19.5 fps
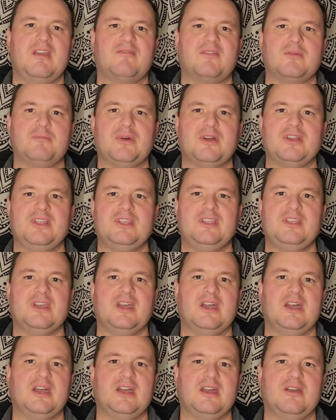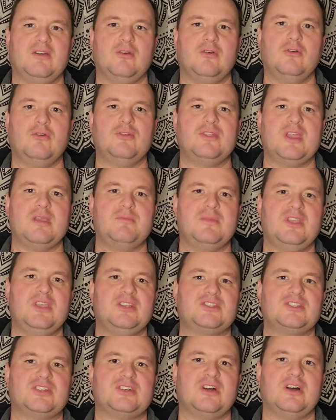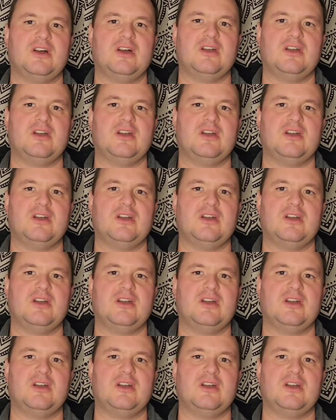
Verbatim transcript: everybody who they meet